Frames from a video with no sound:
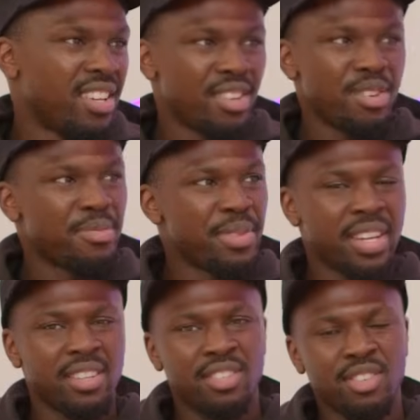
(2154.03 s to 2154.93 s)
You know me
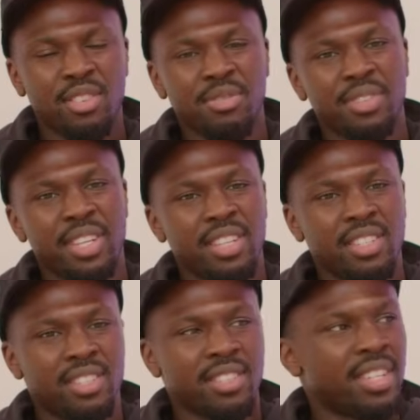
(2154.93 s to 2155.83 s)
and geography and
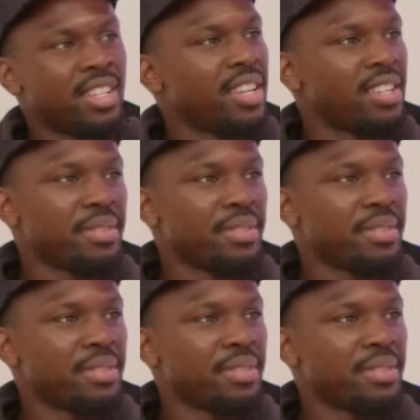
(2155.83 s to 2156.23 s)
history and that.